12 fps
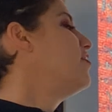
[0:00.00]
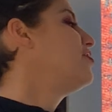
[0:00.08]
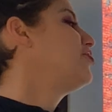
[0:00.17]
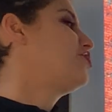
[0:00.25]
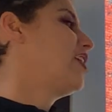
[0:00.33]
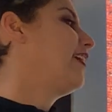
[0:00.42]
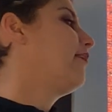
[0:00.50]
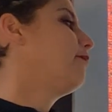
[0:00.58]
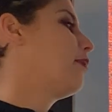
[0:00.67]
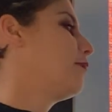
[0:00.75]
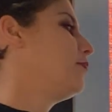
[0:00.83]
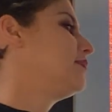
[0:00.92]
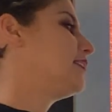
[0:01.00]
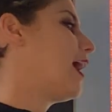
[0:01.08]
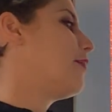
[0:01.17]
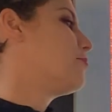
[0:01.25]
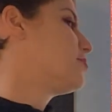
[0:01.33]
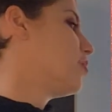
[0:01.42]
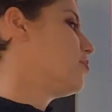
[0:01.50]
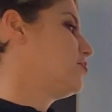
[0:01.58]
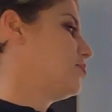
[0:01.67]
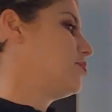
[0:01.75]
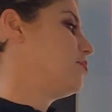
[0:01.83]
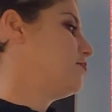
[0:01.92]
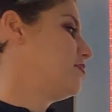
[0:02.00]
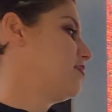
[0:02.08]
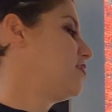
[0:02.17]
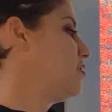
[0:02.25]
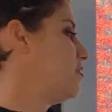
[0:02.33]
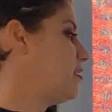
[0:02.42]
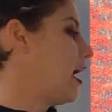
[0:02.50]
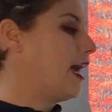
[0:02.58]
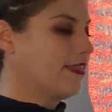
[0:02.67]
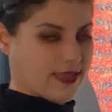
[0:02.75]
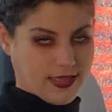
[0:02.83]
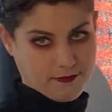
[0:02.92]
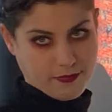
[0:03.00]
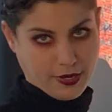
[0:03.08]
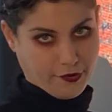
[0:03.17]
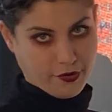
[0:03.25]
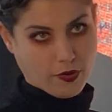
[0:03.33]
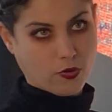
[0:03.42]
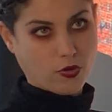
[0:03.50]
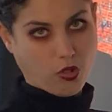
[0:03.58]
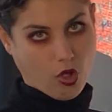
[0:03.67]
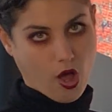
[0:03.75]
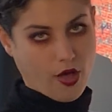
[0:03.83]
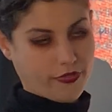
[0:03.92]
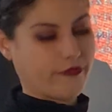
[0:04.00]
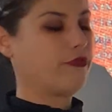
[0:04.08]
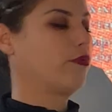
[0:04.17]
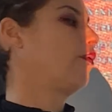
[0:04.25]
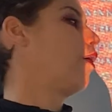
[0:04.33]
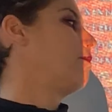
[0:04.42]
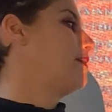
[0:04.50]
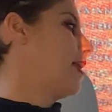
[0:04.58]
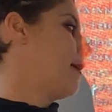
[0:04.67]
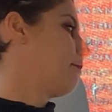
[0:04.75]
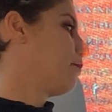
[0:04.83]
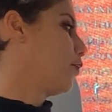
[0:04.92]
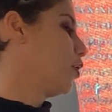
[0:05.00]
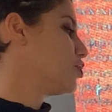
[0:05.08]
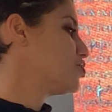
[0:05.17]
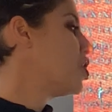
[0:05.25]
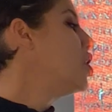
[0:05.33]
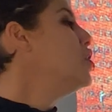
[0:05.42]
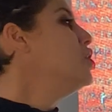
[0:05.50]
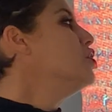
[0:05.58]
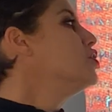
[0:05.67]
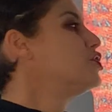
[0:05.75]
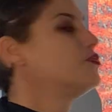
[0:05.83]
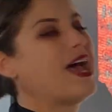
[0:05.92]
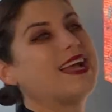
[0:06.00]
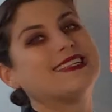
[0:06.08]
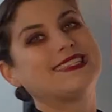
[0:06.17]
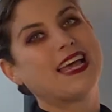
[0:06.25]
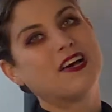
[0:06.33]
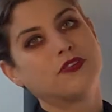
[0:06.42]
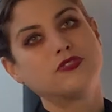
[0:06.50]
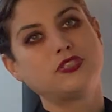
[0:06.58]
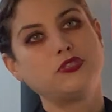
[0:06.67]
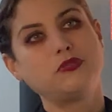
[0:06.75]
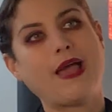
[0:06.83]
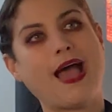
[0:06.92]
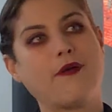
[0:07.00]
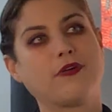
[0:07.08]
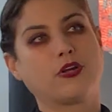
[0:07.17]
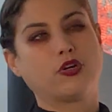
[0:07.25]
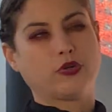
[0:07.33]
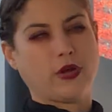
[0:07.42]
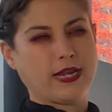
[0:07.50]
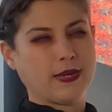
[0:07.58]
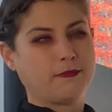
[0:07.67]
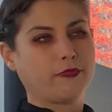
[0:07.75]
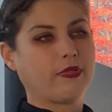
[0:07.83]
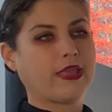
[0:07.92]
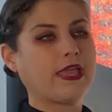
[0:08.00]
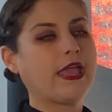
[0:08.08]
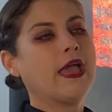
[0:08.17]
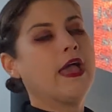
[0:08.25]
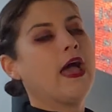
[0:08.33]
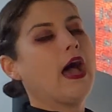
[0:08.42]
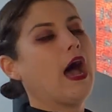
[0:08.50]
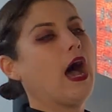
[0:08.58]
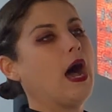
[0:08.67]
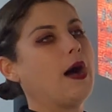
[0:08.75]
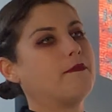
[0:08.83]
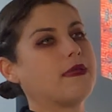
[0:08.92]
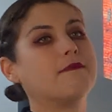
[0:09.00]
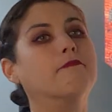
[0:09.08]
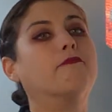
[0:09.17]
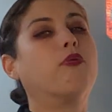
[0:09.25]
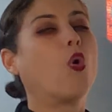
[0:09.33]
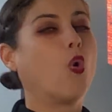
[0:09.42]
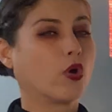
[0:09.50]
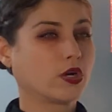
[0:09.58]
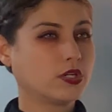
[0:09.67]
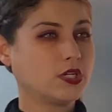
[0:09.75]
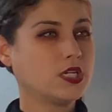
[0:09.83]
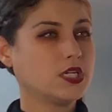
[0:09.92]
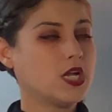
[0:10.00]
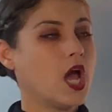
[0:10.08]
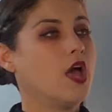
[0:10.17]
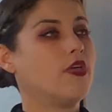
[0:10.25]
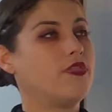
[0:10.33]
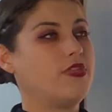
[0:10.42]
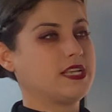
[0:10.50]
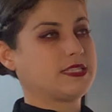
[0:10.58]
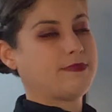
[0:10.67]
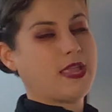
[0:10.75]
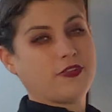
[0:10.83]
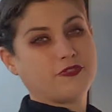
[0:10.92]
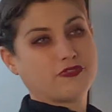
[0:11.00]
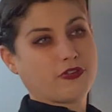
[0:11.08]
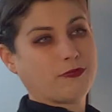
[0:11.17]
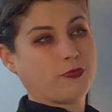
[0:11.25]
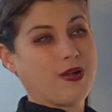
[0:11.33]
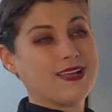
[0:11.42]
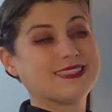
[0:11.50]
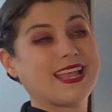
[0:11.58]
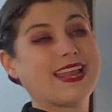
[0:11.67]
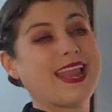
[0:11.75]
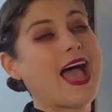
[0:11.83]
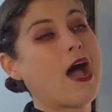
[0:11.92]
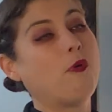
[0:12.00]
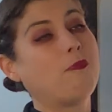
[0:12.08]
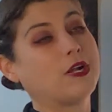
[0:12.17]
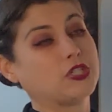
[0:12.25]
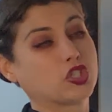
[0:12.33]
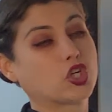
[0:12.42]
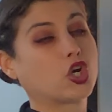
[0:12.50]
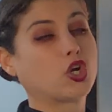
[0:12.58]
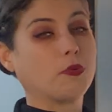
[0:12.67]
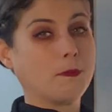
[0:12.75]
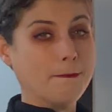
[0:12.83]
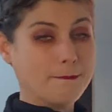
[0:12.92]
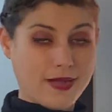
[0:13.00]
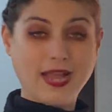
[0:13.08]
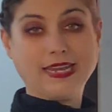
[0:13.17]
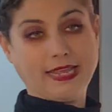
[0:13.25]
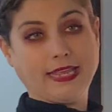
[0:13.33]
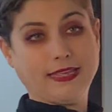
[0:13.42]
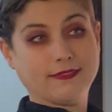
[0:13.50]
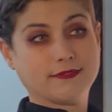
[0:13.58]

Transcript: This shade of purple dye was also used to dye the imperial cloth of the Roman emperors. So that tells you how incredibly um, important this manuscript was and how much money,